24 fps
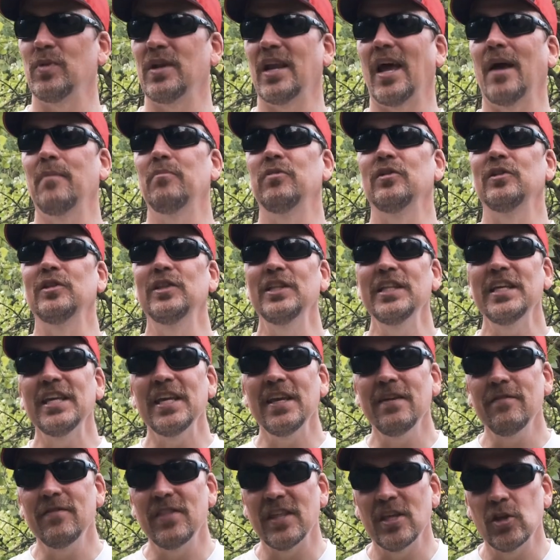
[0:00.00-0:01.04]
but I
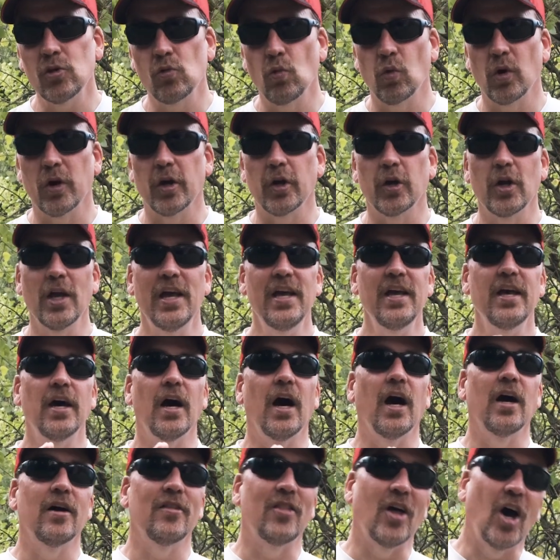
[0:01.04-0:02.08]
believe these were
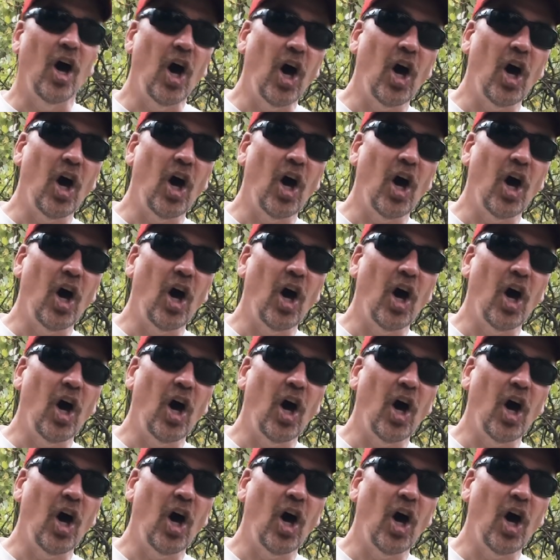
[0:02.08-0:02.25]
the